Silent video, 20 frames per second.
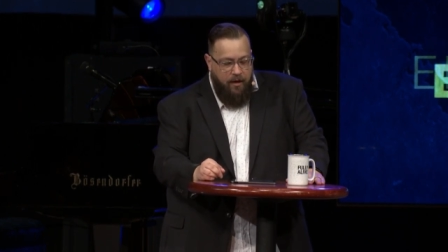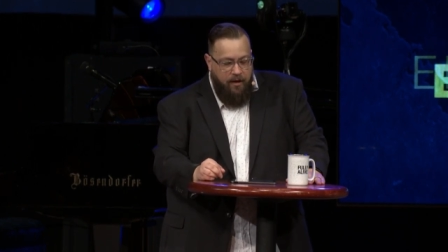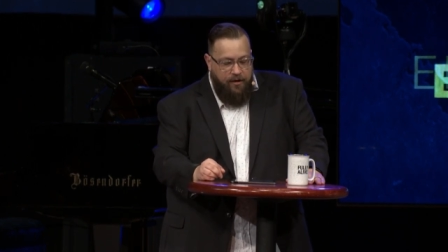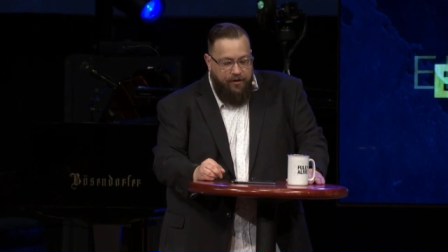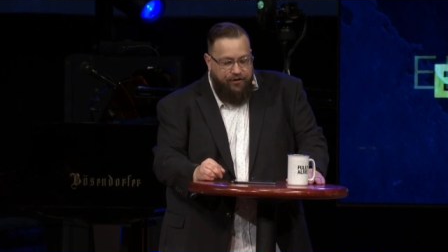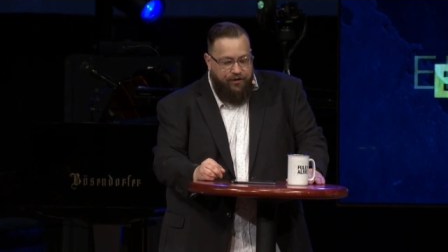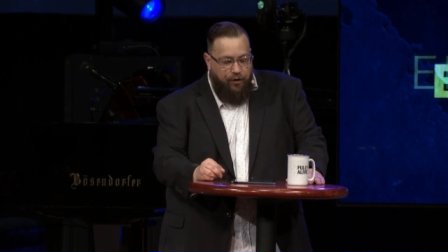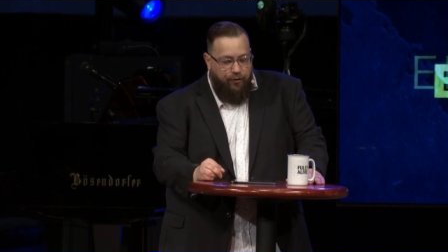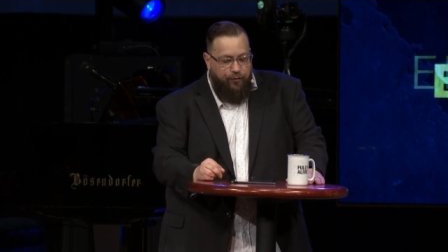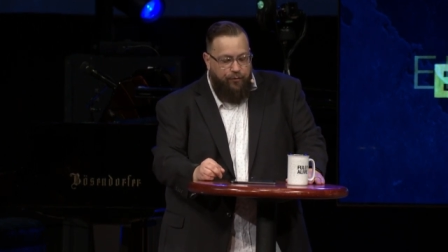
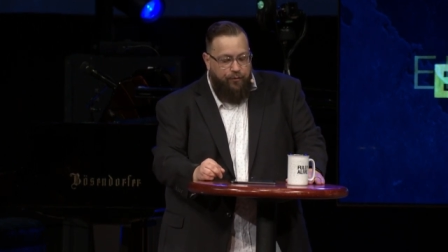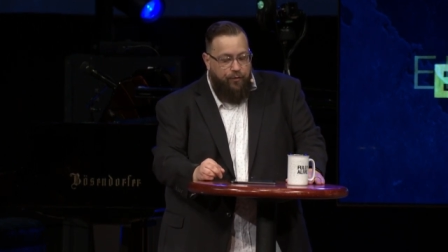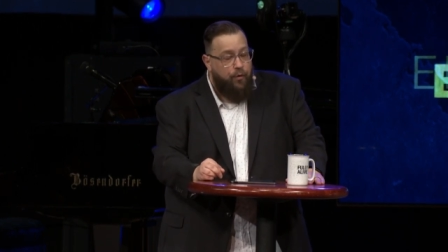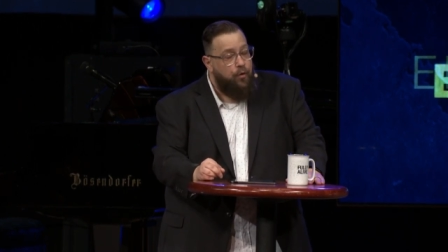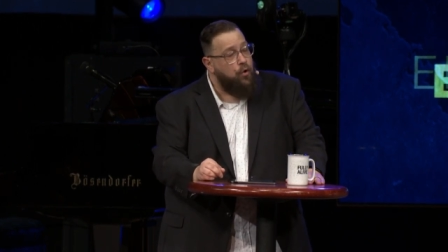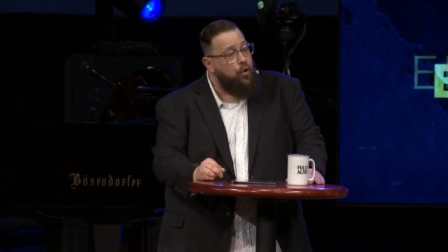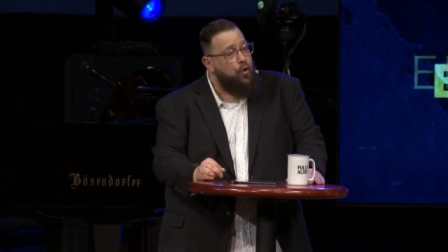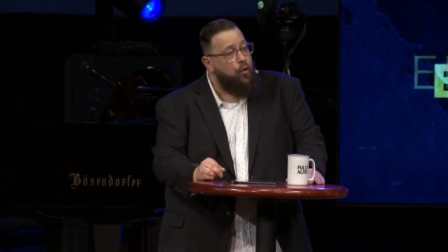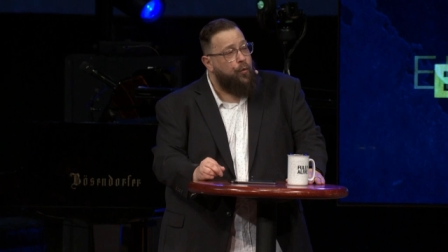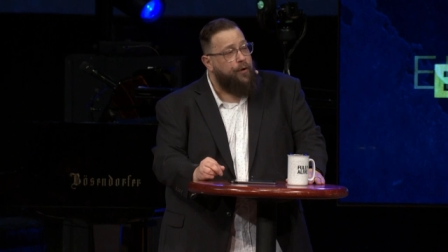
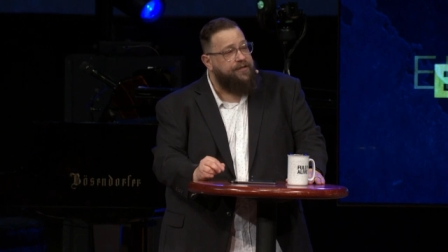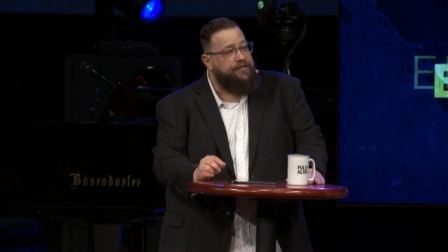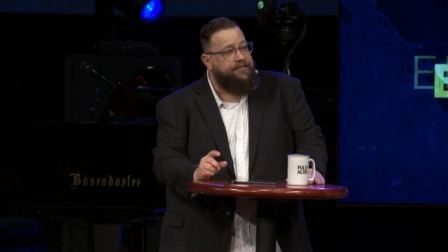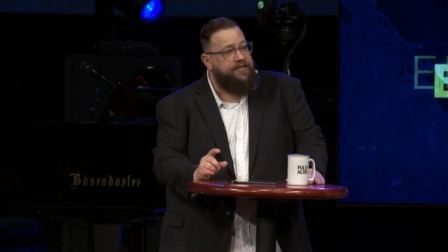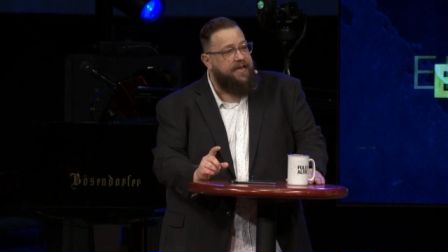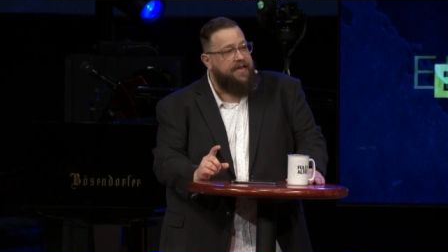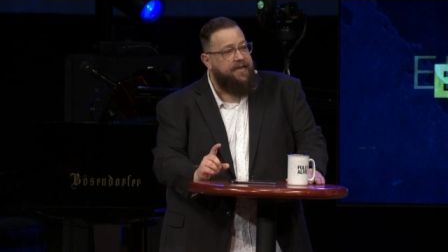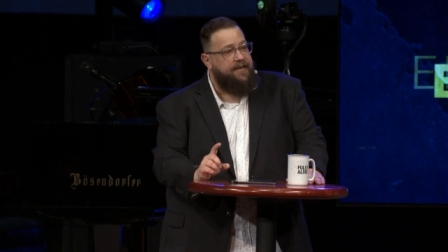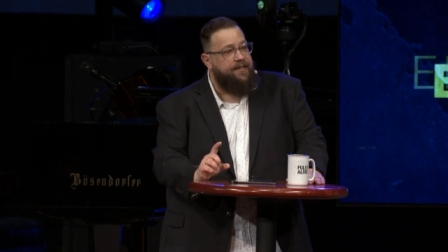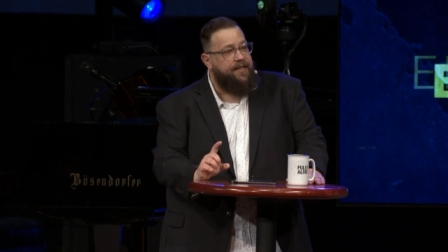So we
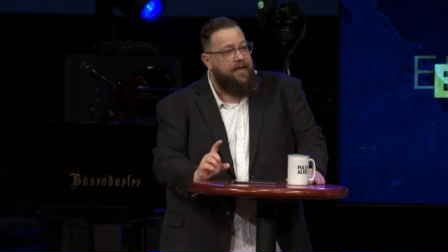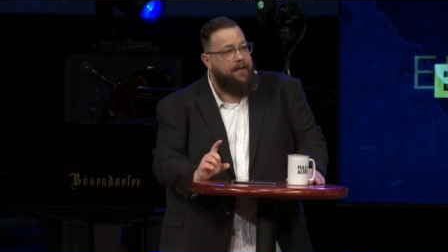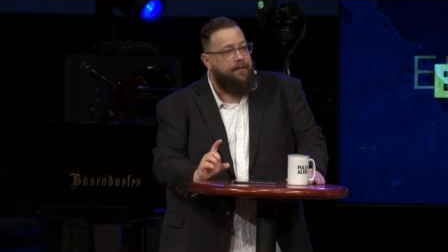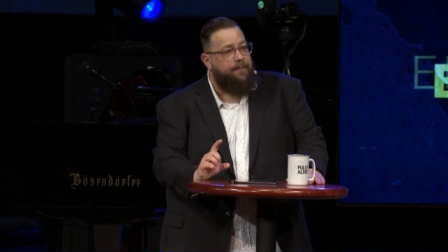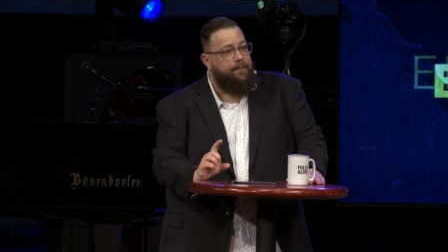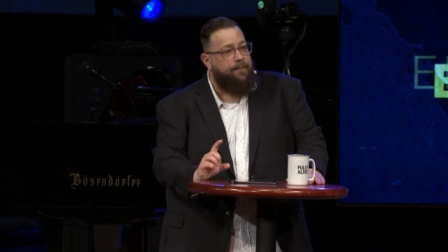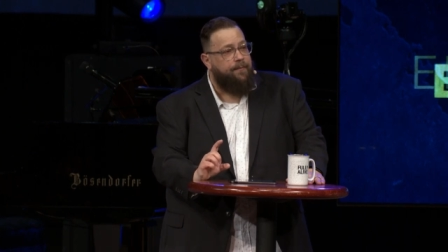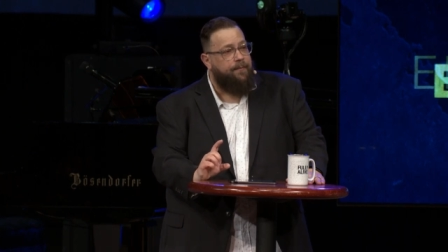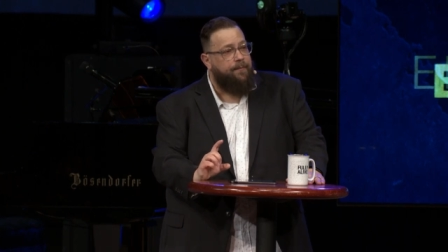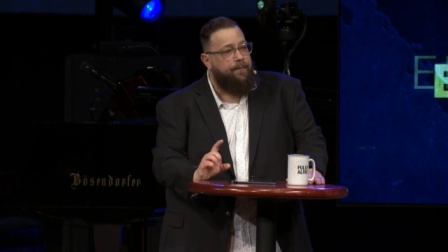see that